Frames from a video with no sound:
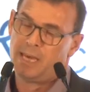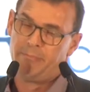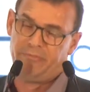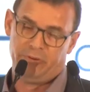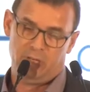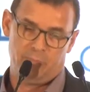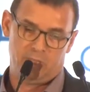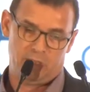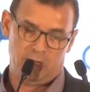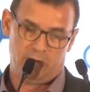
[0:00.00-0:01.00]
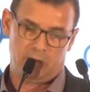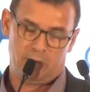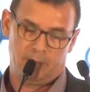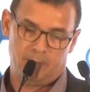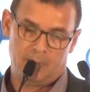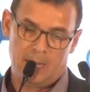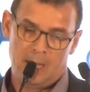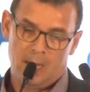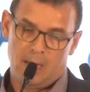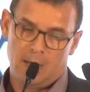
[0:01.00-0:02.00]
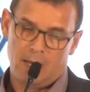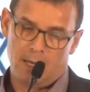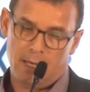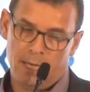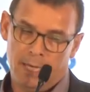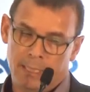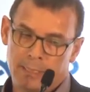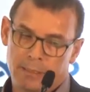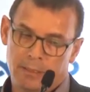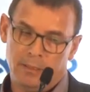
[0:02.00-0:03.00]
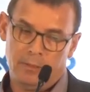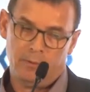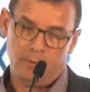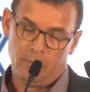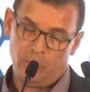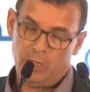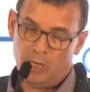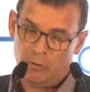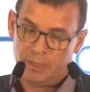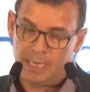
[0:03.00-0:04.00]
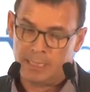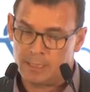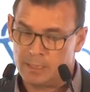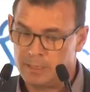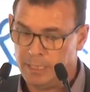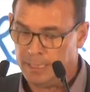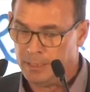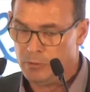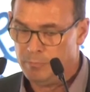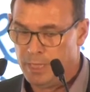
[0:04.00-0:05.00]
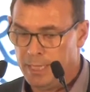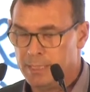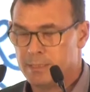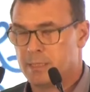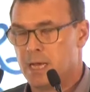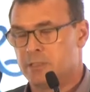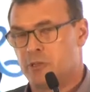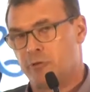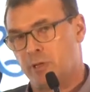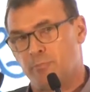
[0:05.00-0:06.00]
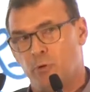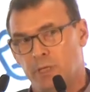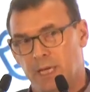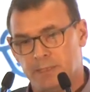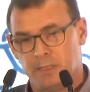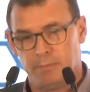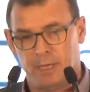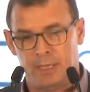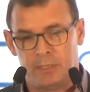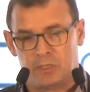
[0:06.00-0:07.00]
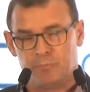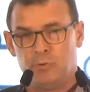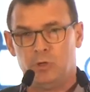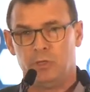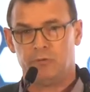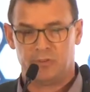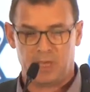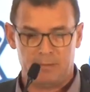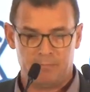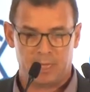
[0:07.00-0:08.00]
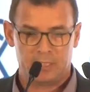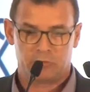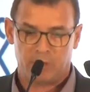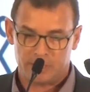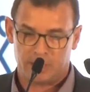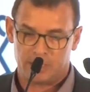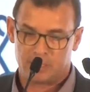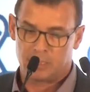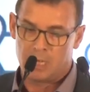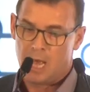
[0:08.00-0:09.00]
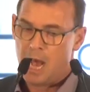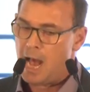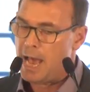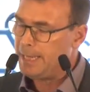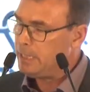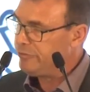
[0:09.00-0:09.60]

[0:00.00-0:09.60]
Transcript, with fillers: gap filler material. And we know that silicon-based, unsaturated polyester-based, polyurethane-based resins, highly